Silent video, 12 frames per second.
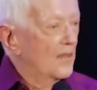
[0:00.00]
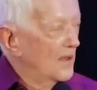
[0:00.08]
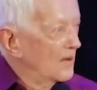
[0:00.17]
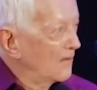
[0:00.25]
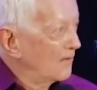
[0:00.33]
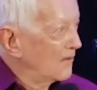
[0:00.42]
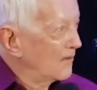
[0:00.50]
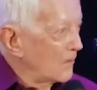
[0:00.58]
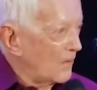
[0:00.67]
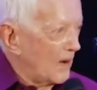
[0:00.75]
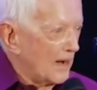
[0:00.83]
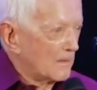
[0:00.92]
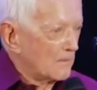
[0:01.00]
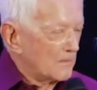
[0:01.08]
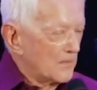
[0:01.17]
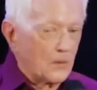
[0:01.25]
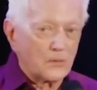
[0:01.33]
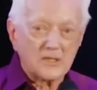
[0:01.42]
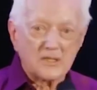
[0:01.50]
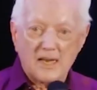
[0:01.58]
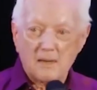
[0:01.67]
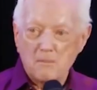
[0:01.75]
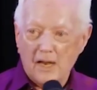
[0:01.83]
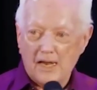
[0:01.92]
And then the phone rang, and it was
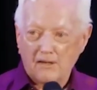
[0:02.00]
Ted